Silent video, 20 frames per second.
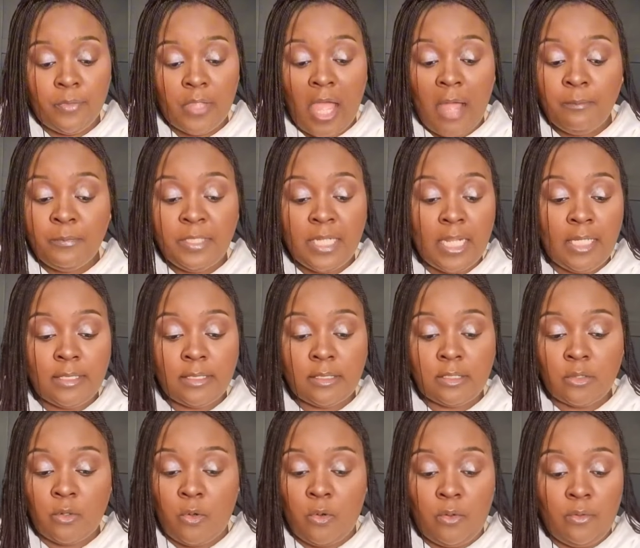updates,
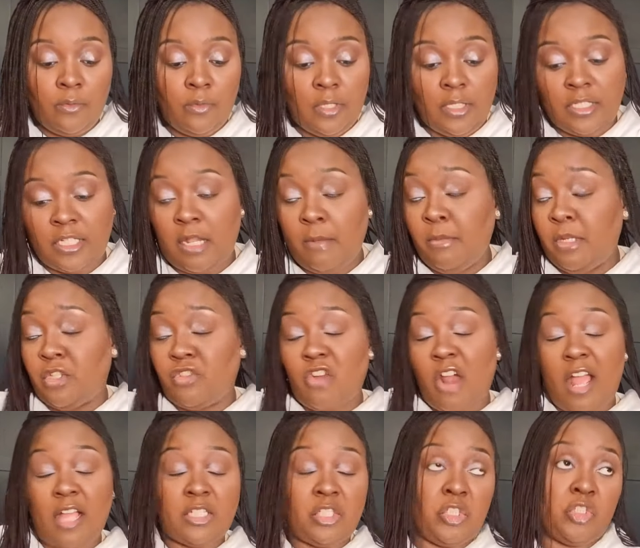so it can be
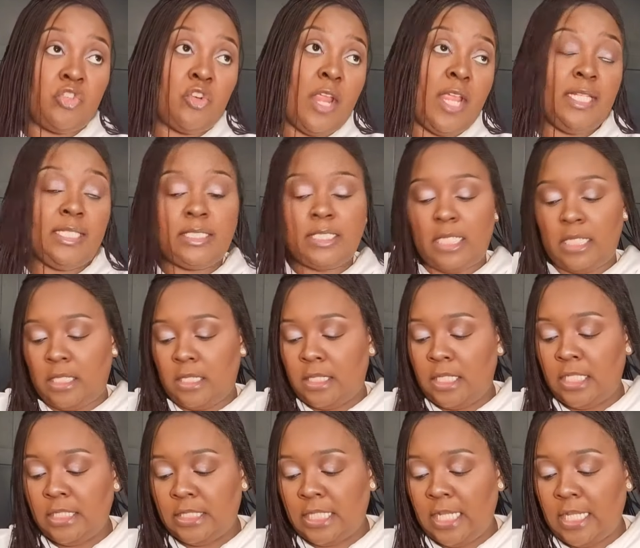tracked, traced, and
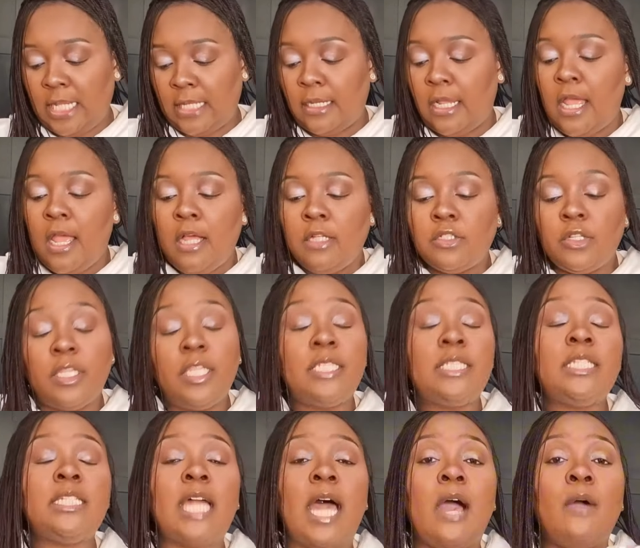things like that. So this
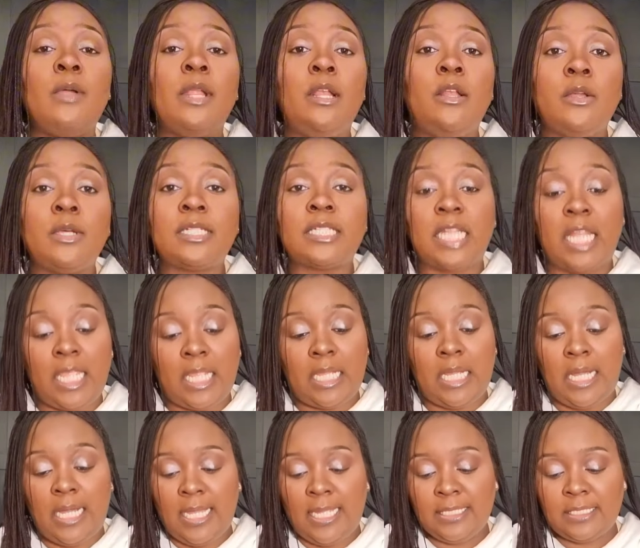is how it looks like,
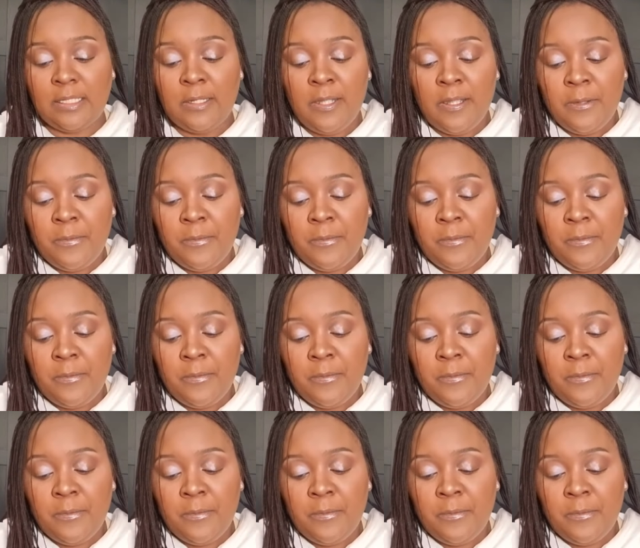guys.